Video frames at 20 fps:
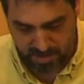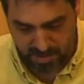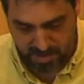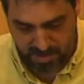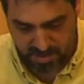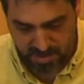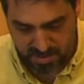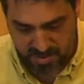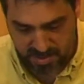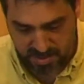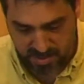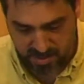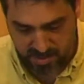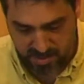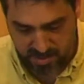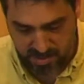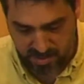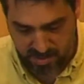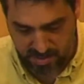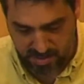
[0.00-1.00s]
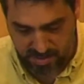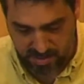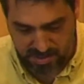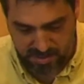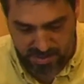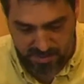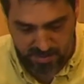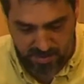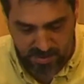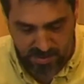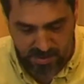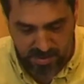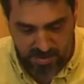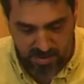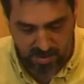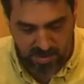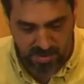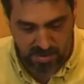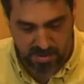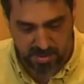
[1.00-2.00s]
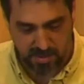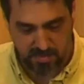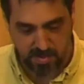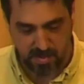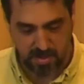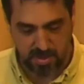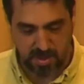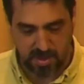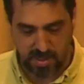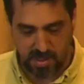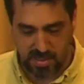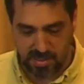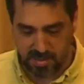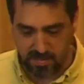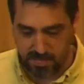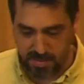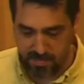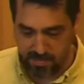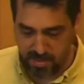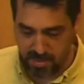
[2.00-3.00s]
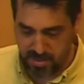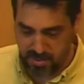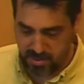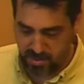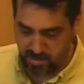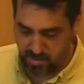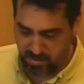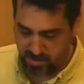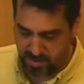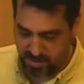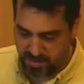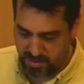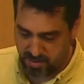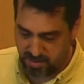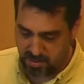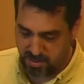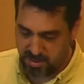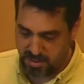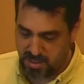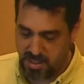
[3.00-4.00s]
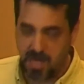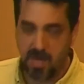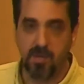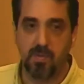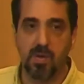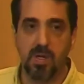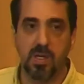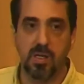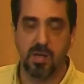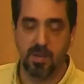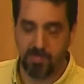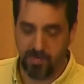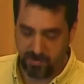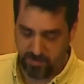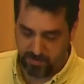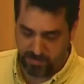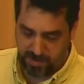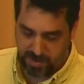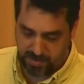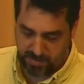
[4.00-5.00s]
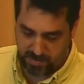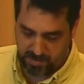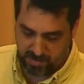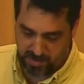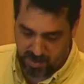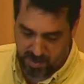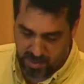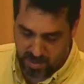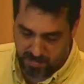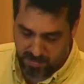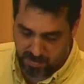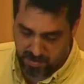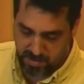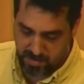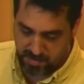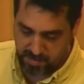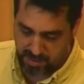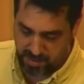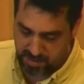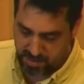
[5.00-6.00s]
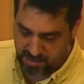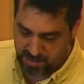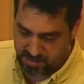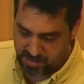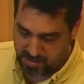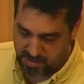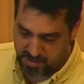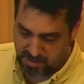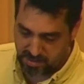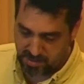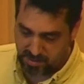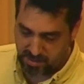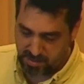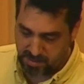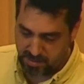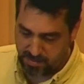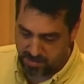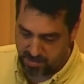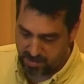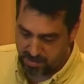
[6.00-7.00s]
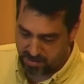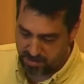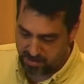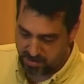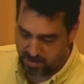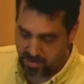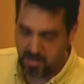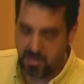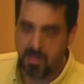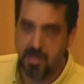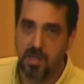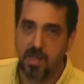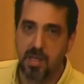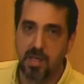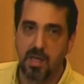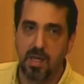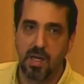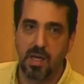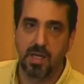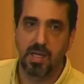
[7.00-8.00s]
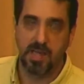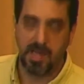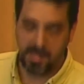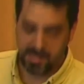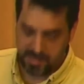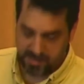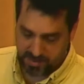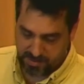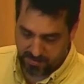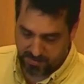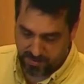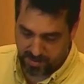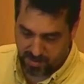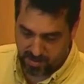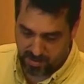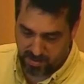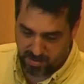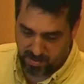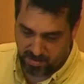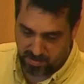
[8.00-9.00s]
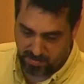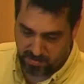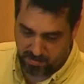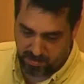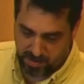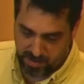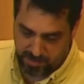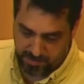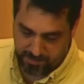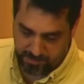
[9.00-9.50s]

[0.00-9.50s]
Sadly, this seemingly large number turned out to be minuscule next to the staggering number of people murdered by Nazis and their collaborators, a ghastly failure of we.